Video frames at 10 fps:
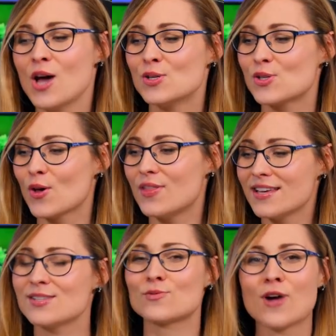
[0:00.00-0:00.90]
So
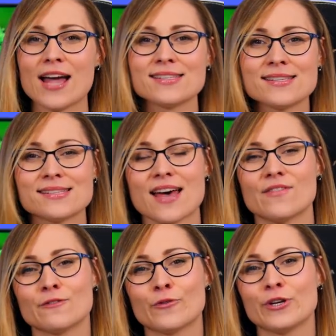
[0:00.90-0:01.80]
this Ryzen
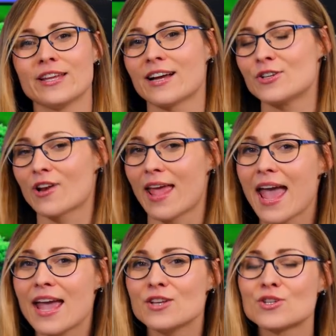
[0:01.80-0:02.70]
7
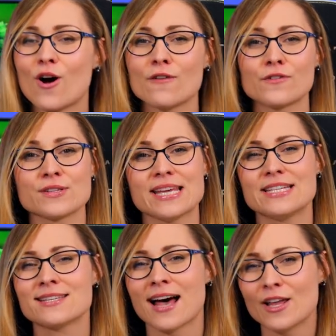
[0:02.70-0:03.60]
4800H offers
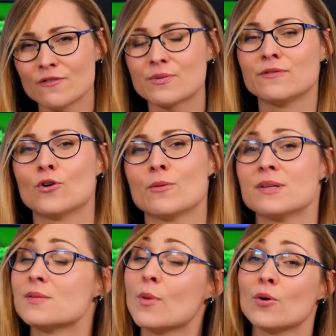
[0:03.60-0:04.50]
a ton of
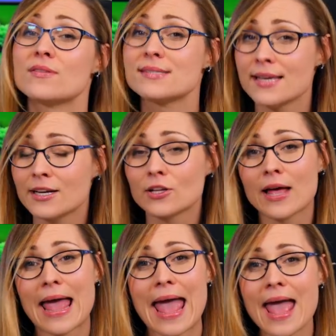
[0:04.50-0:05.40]
performance both
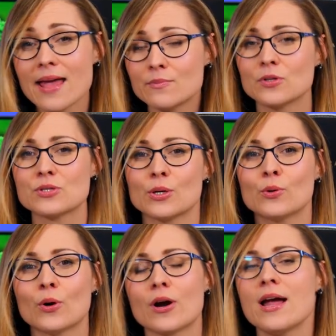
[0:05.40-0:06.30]
single and
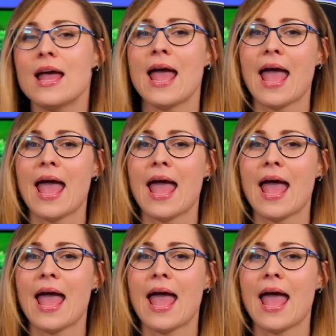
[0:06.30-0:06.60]
multi-core